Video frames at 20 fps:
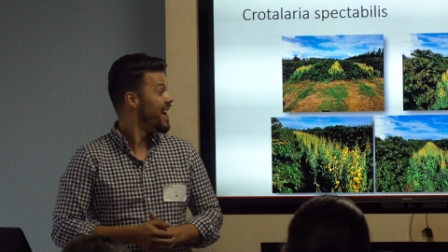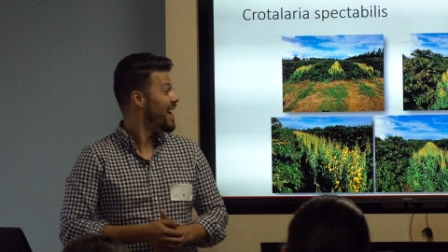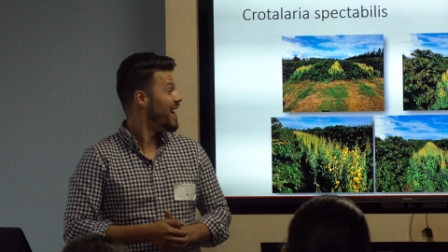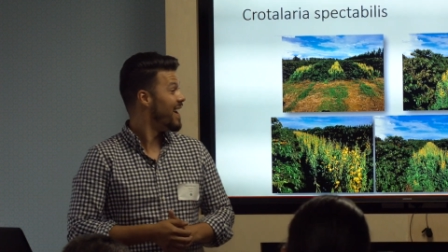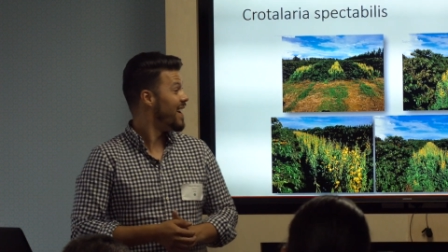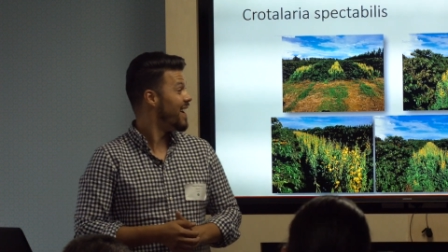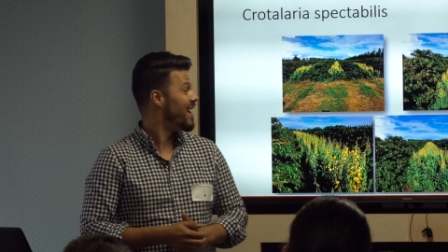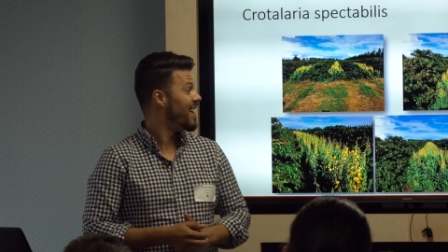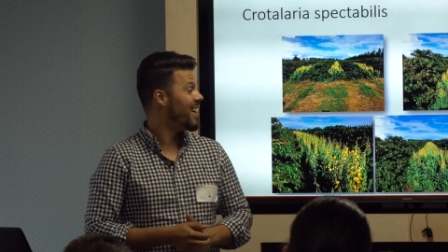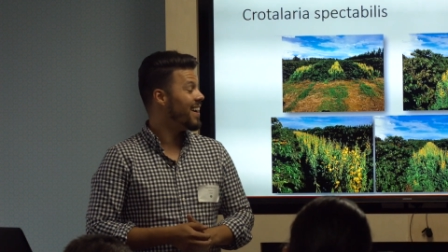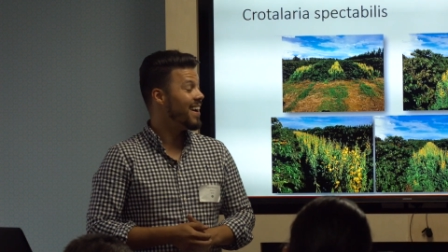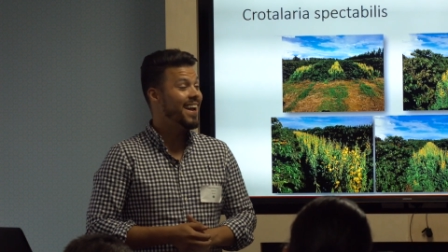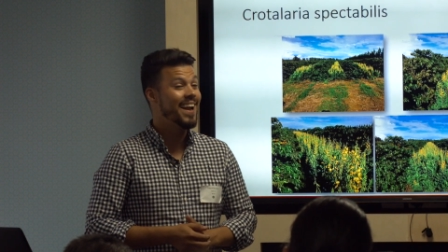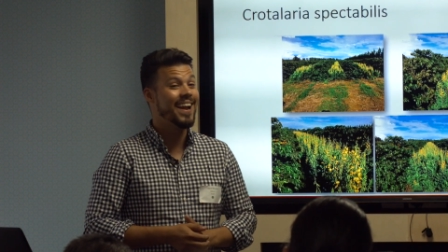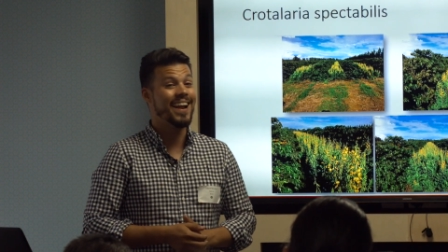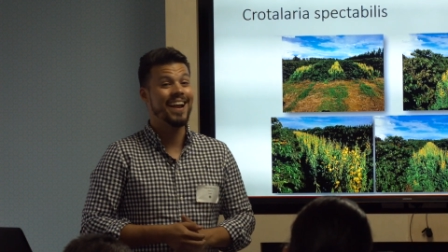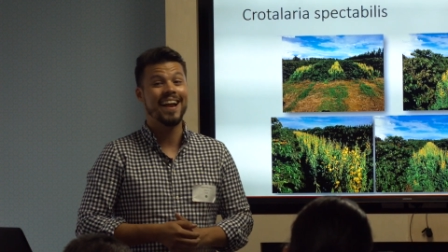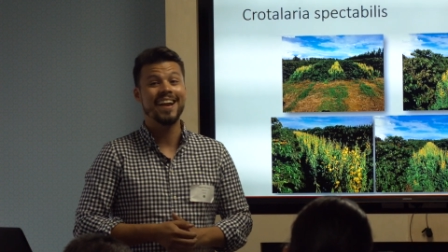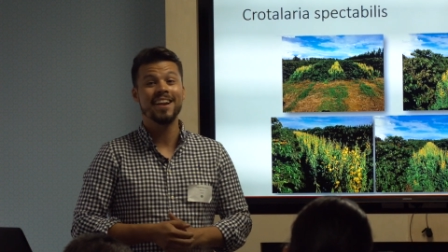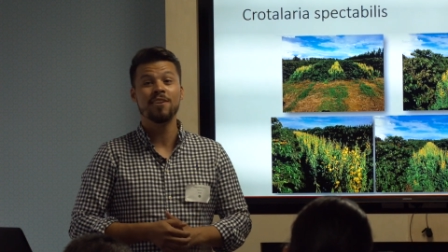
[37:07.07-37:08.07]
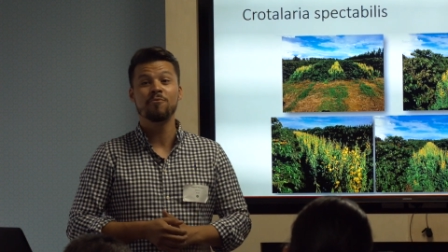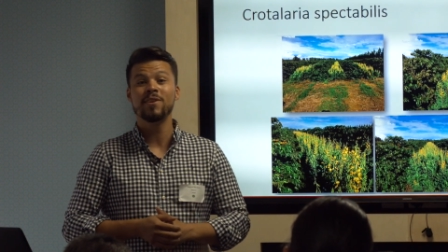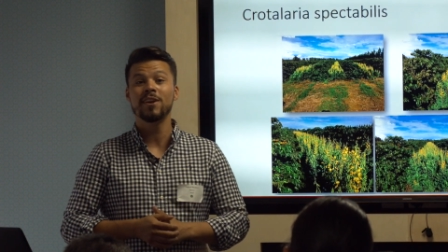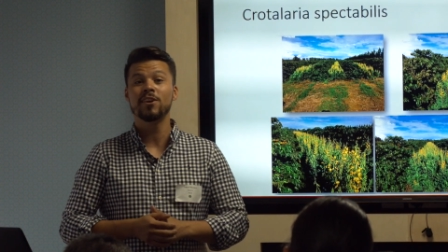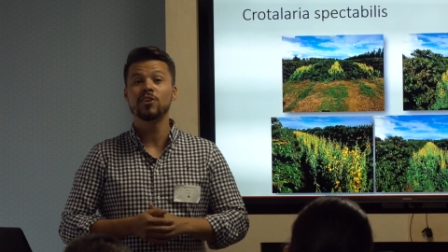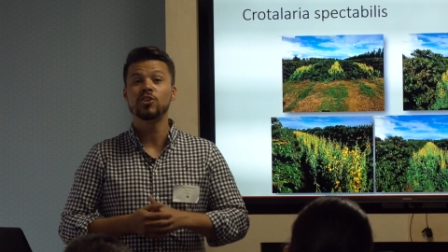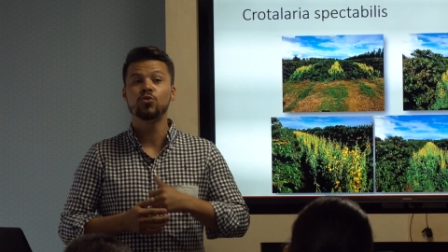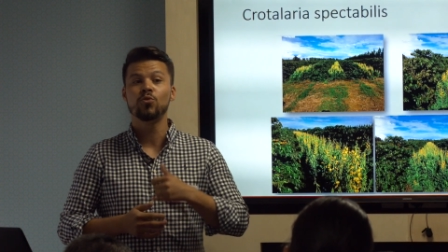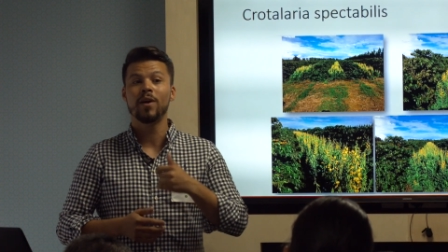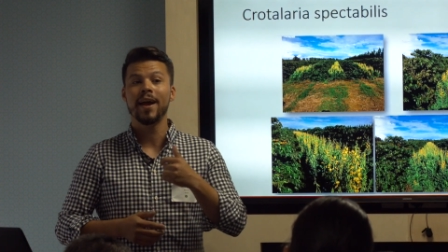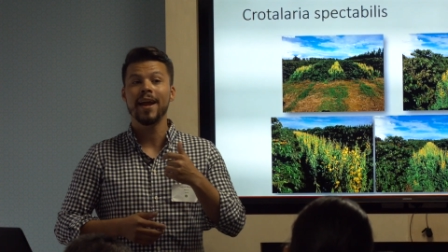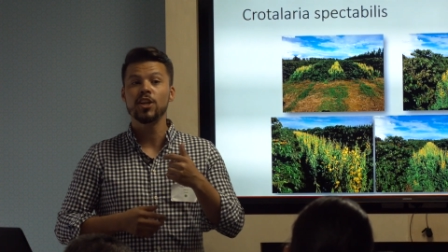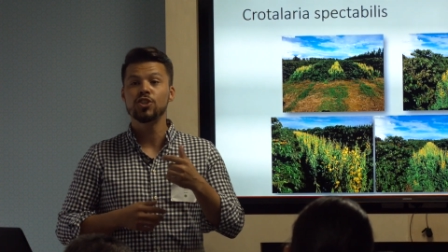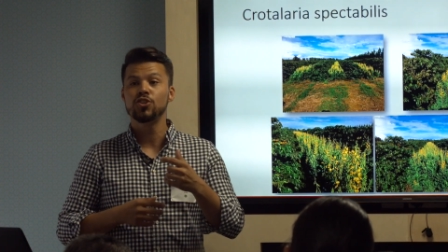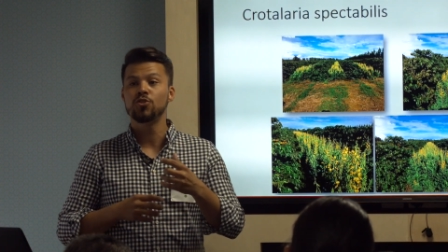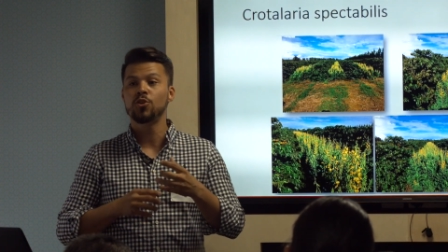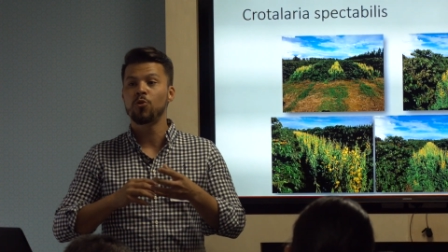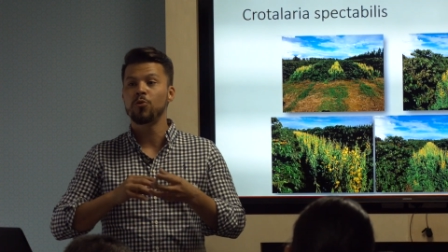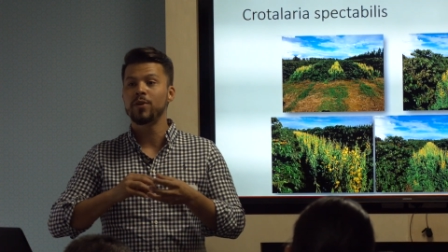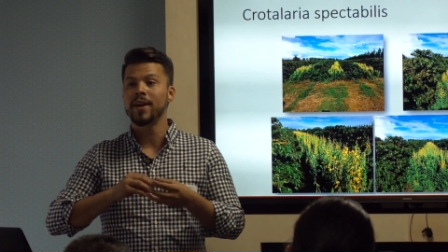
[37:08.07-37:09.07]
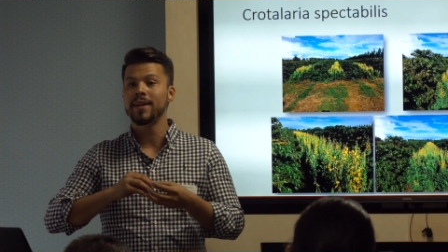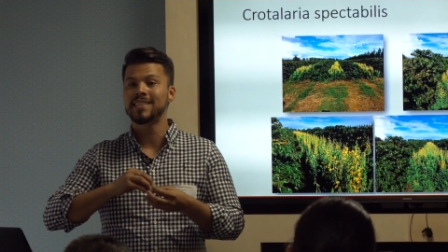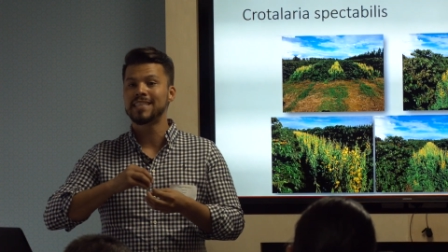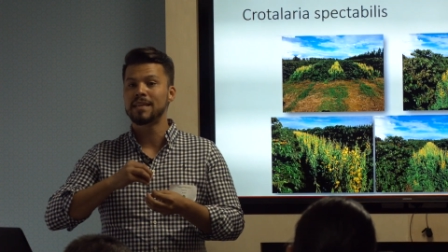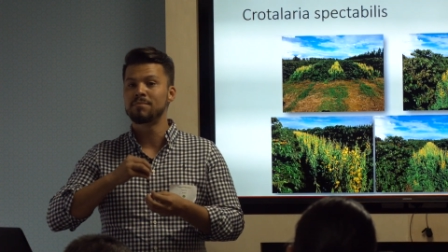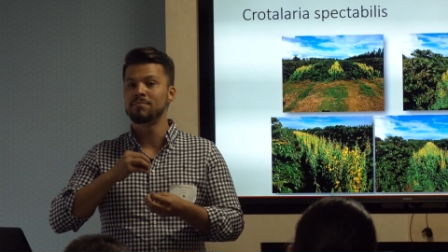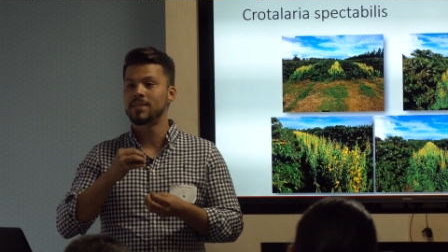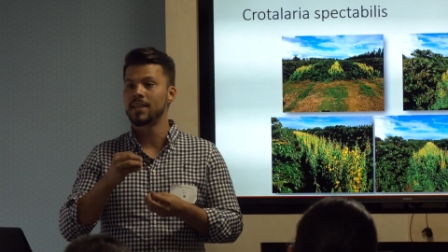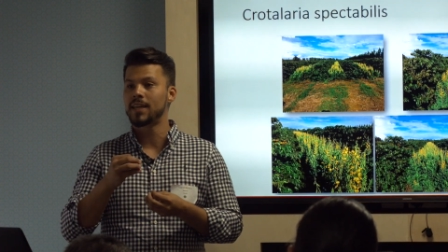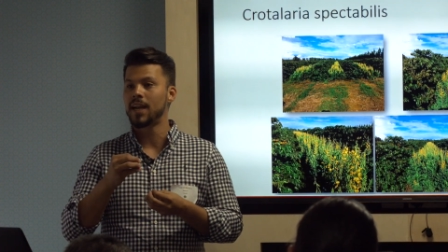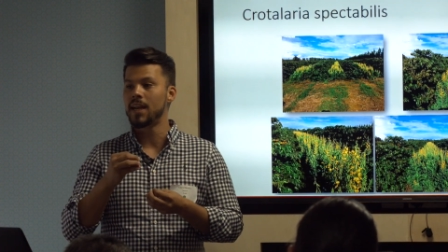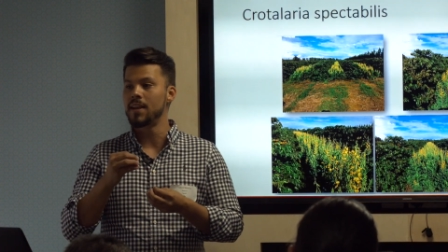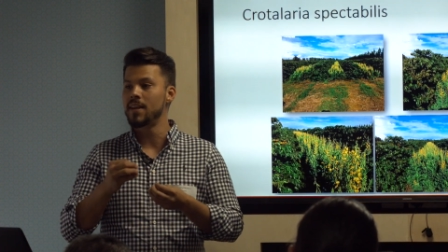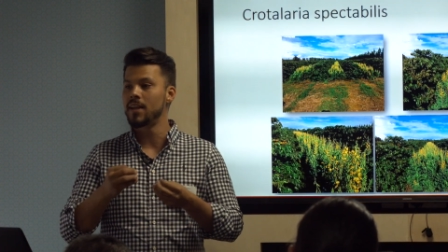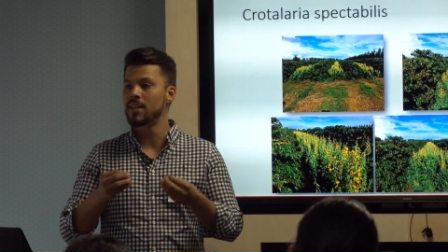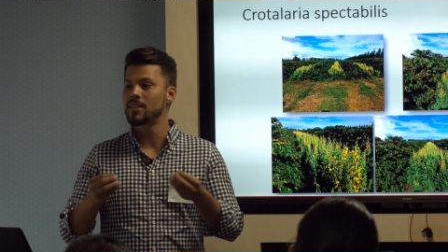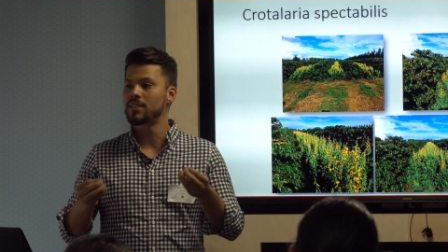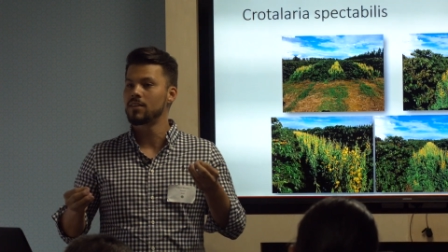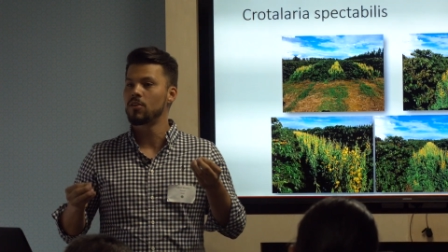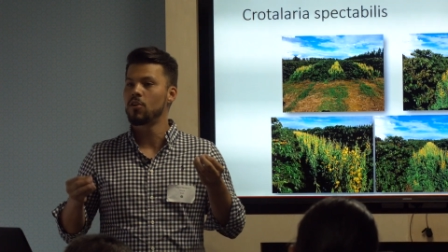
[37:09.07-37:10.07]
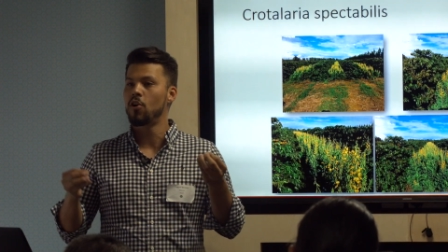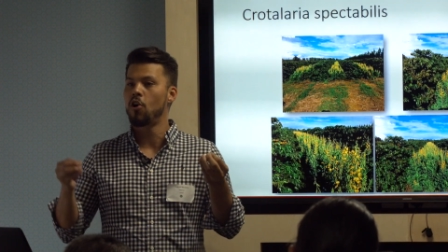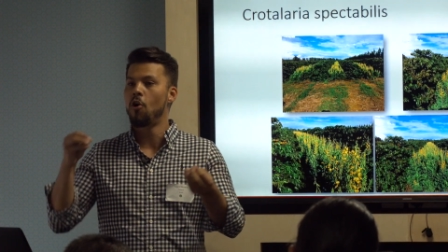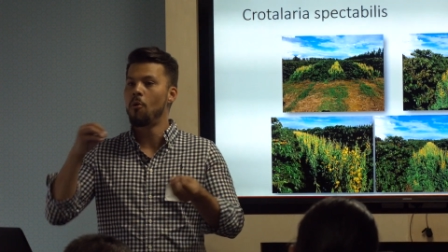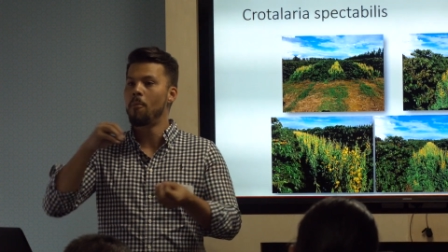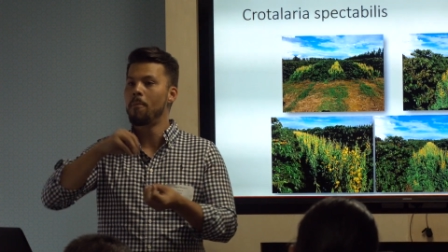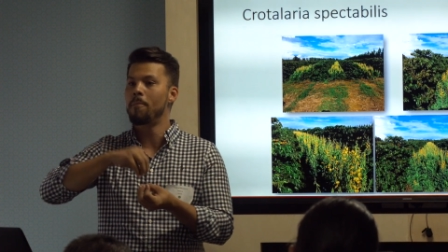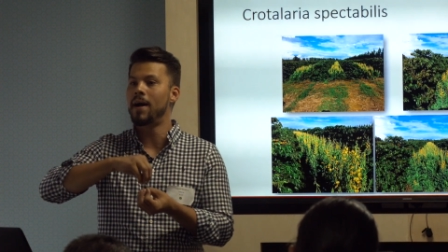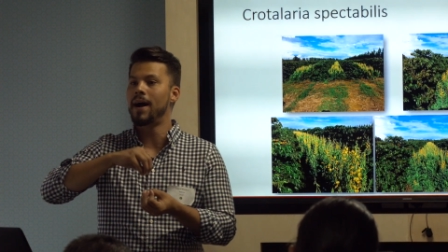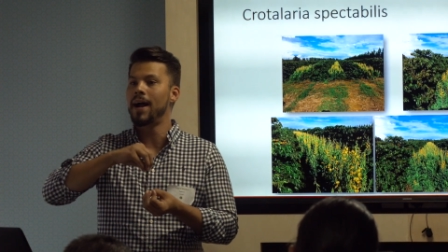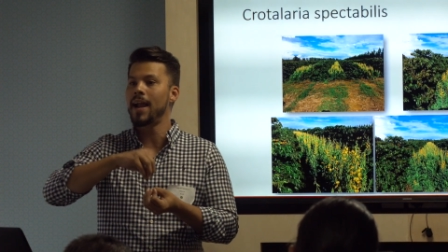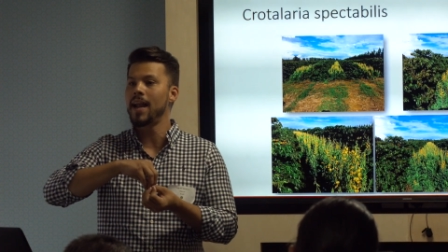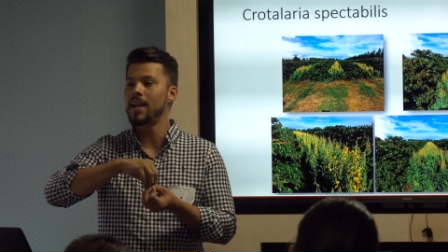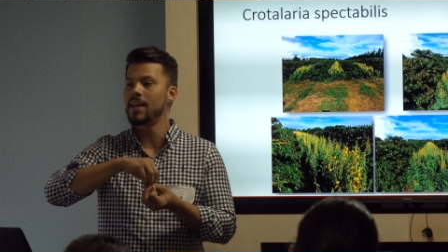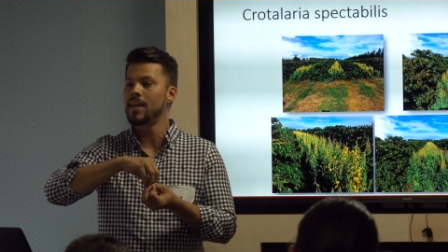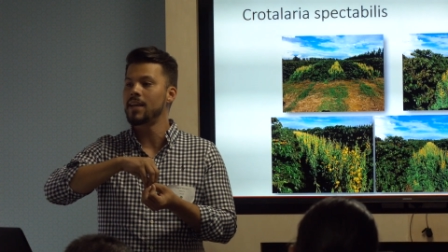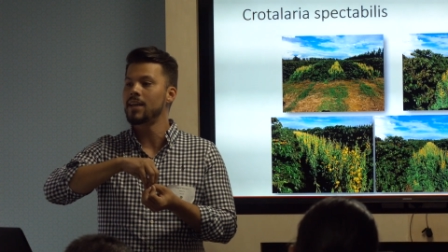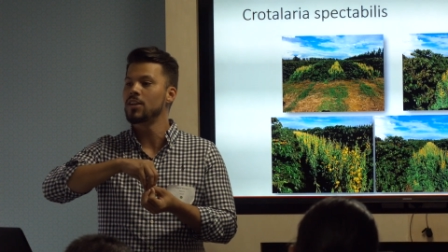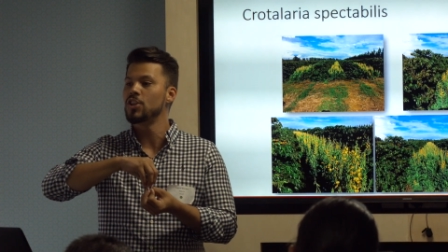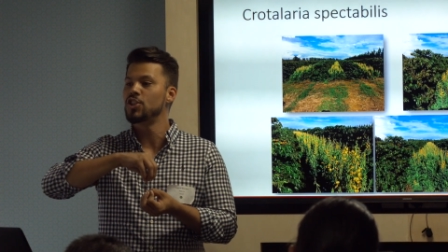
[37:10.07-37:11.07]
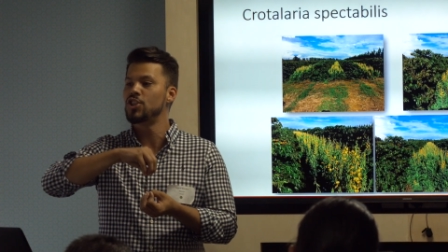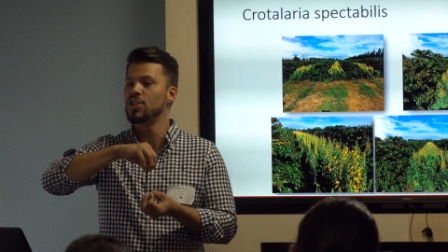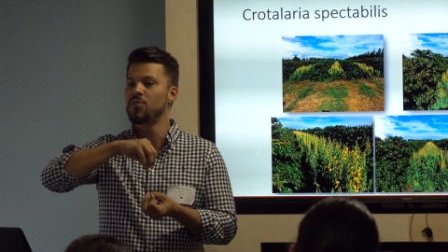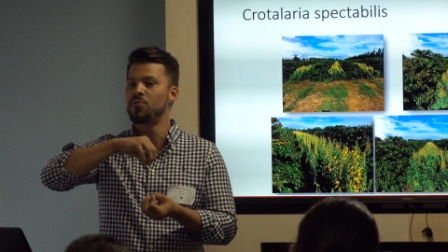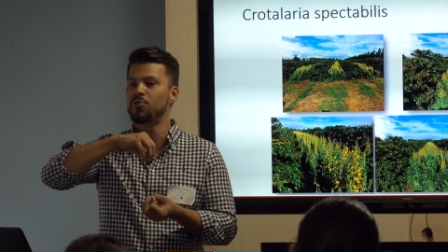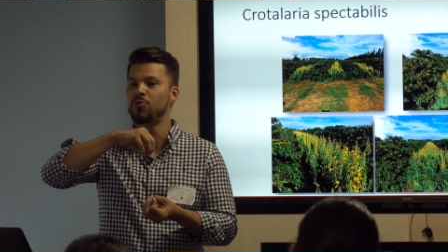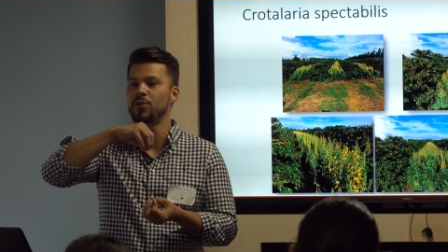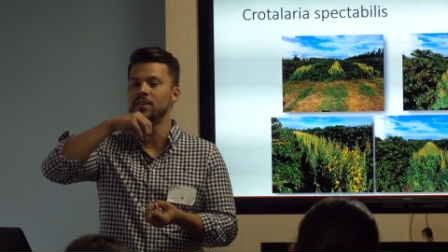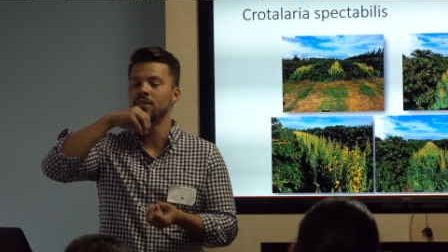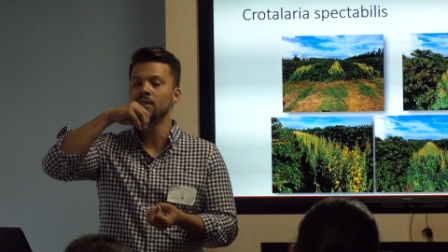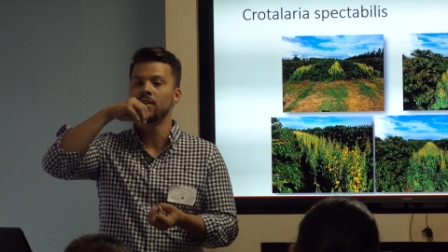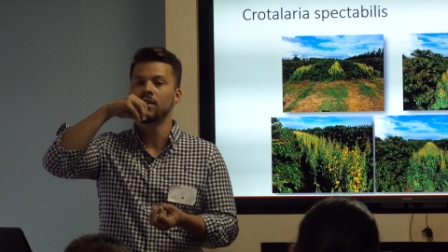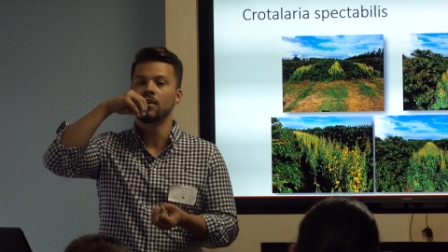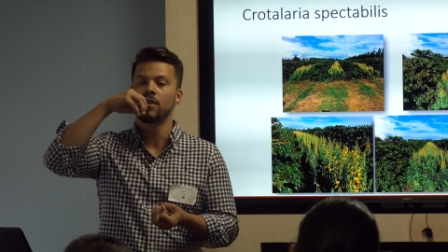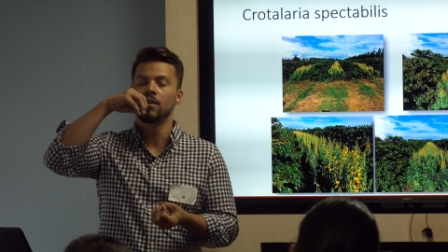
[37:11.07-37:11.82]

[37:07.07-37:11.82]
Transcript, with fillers: Uh, and we are trying to create some techniques combining different